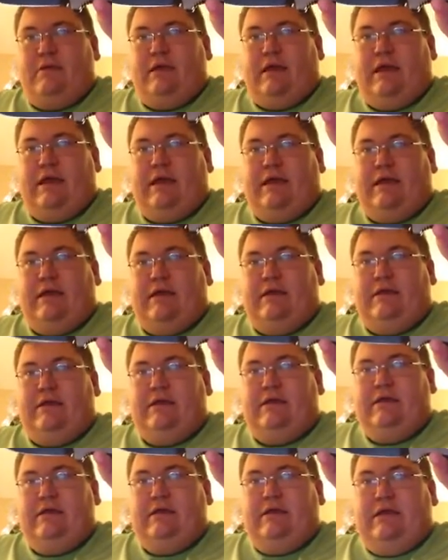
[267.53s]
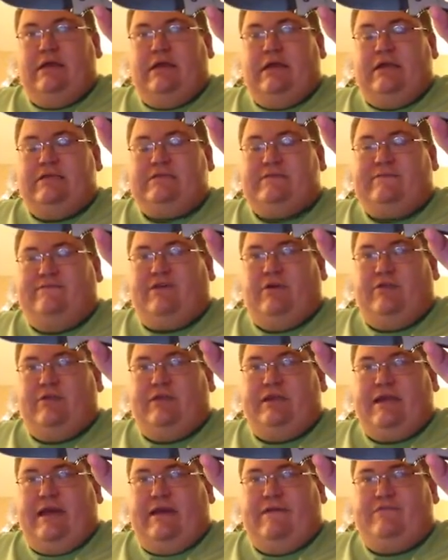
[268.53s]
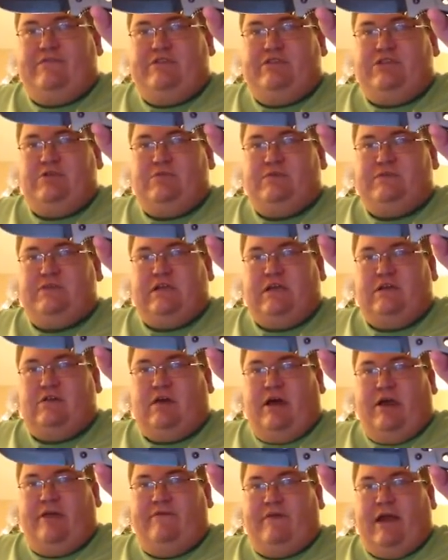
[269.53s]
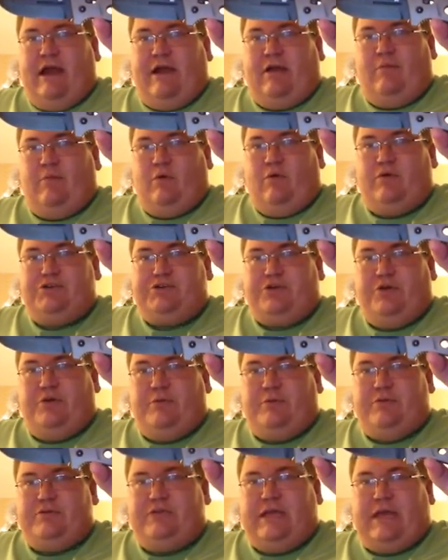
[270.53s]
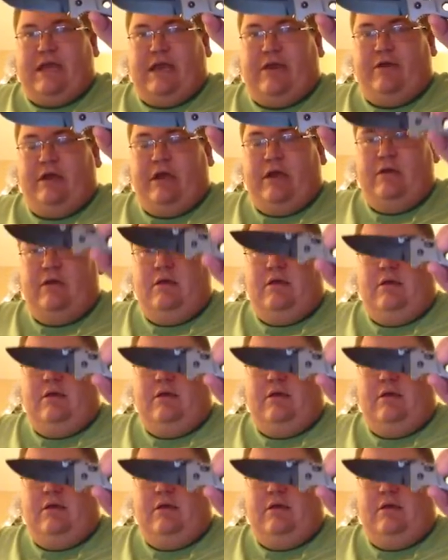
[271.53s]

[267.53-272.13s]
and it is a folding knife that you will see a lot of airborne troopers carrying.